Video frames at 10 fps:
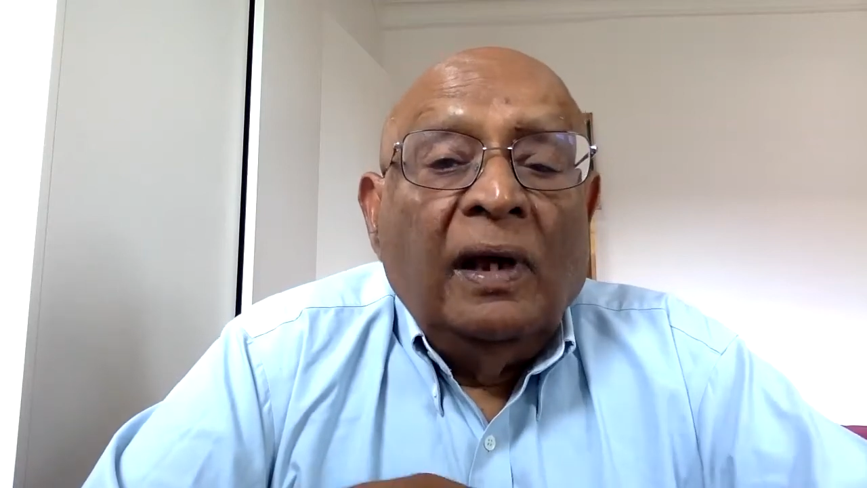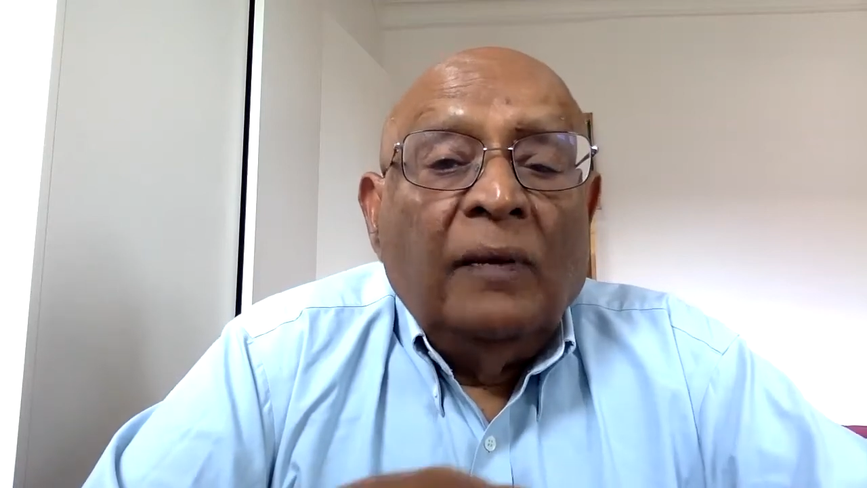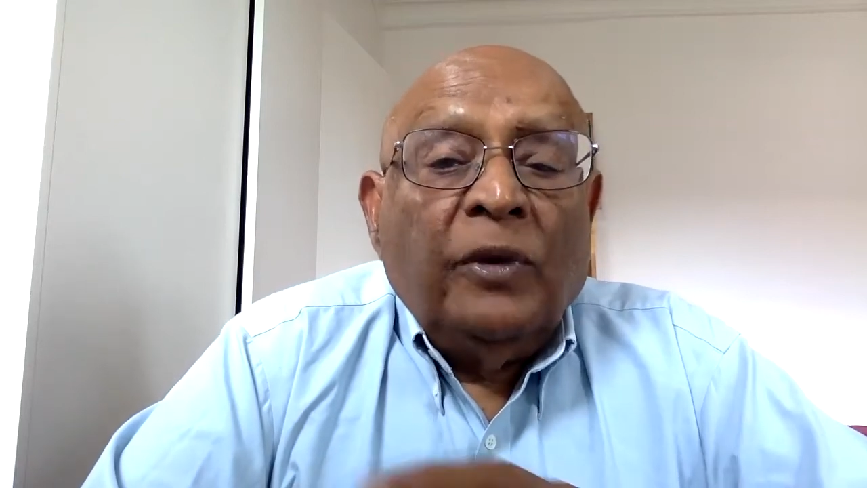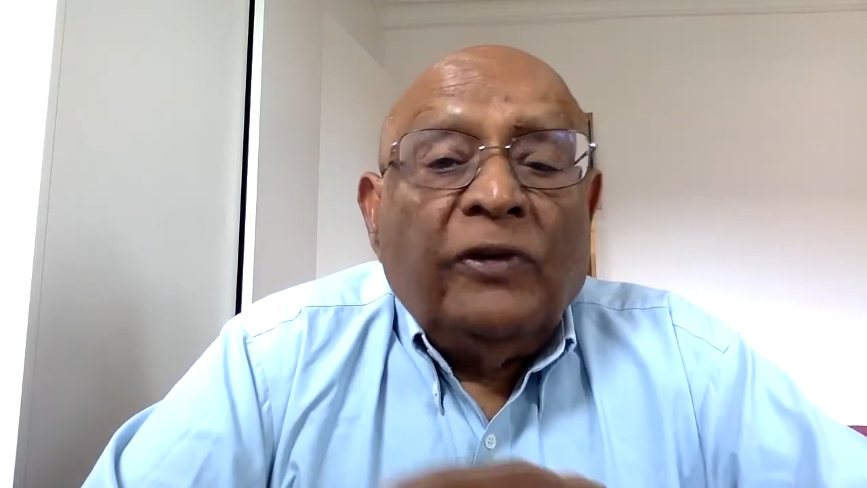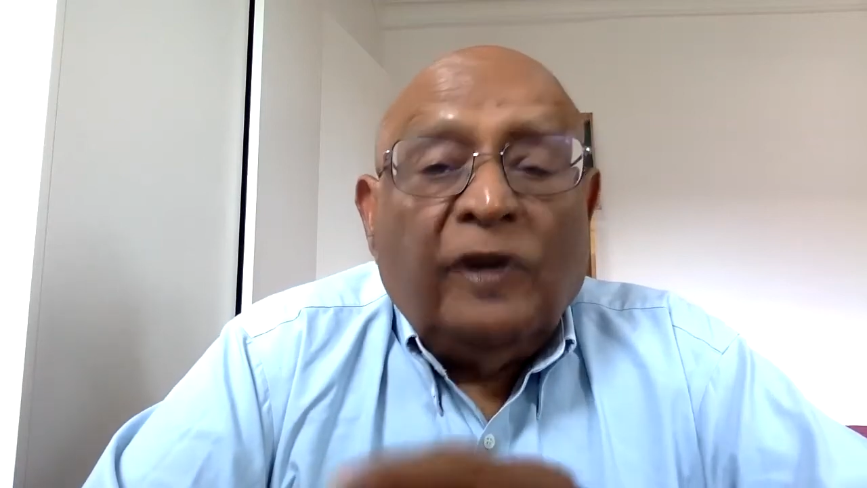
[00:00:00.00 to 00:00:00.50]

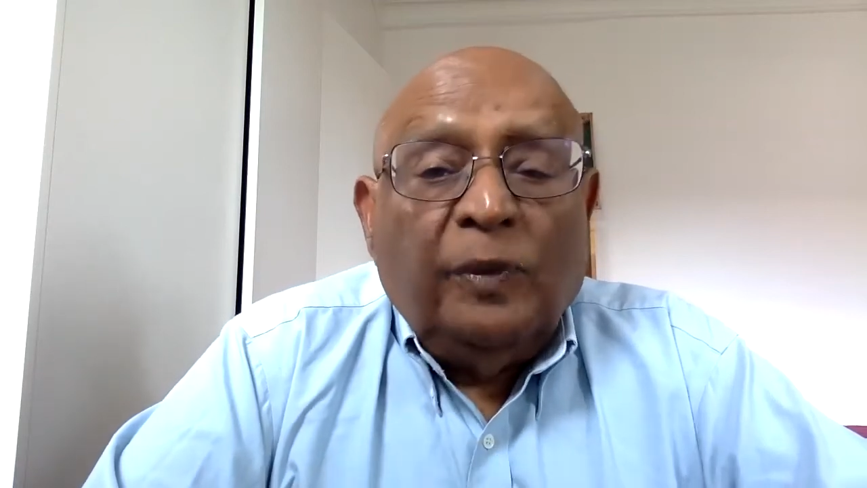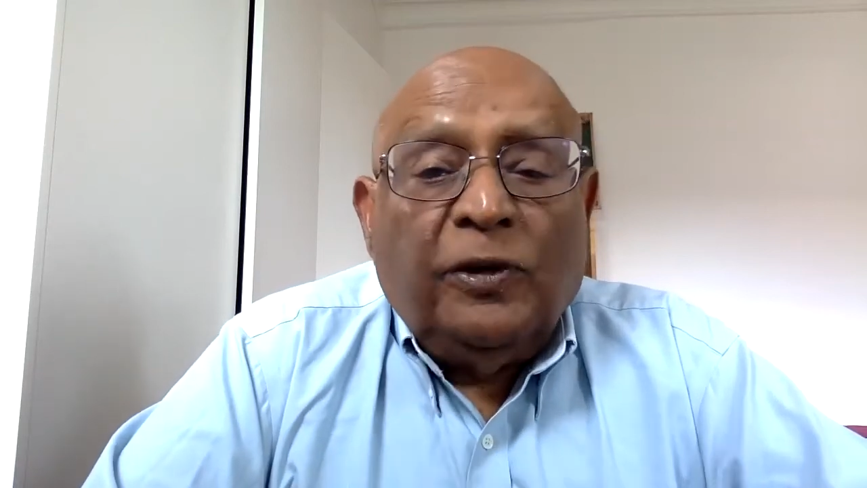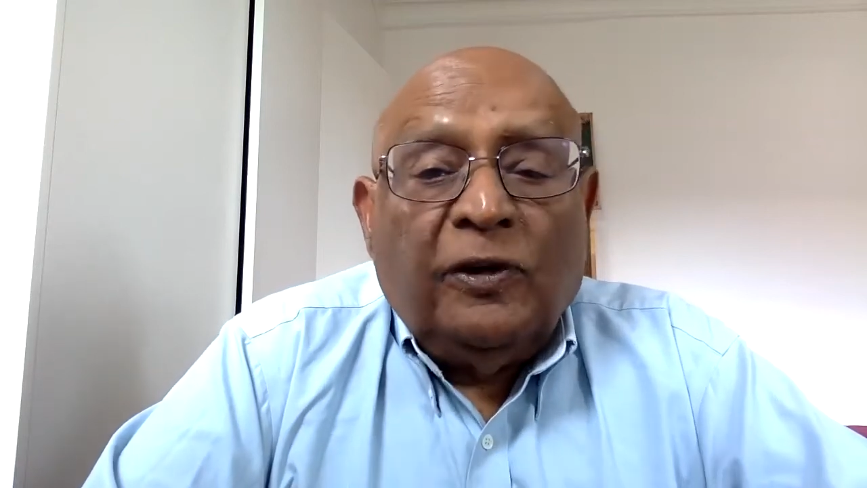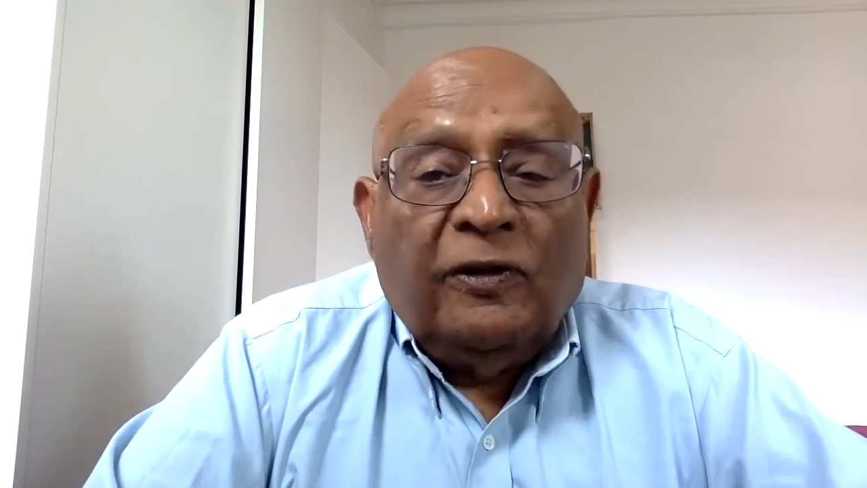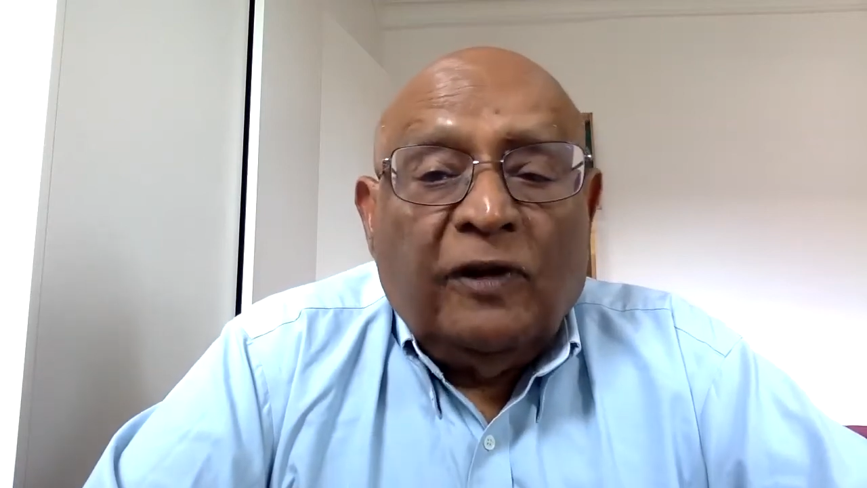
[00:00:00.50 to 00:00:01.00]

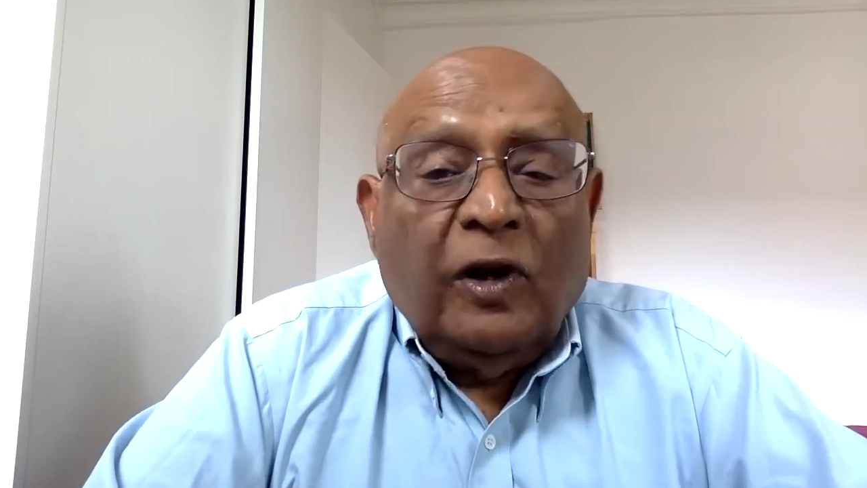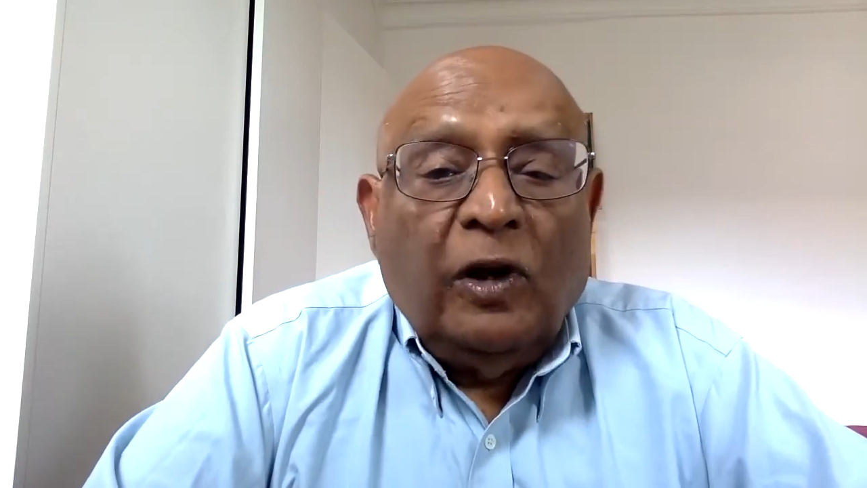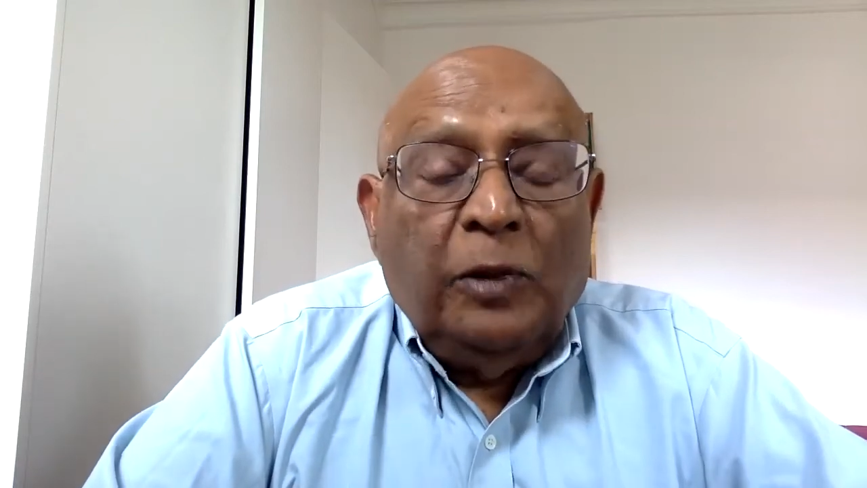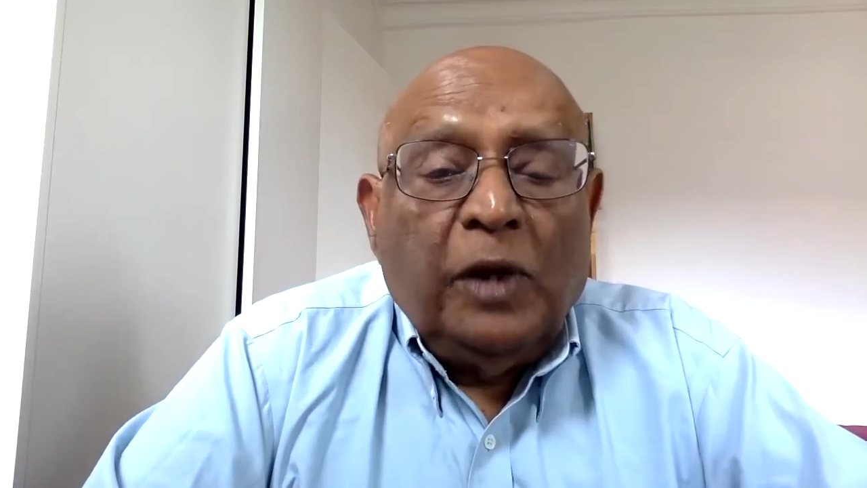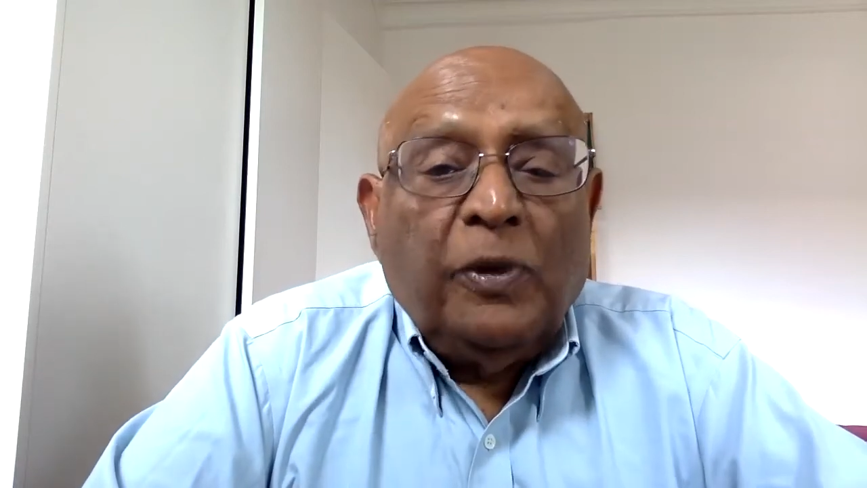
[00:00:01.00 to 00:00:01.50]
prescriptions, economic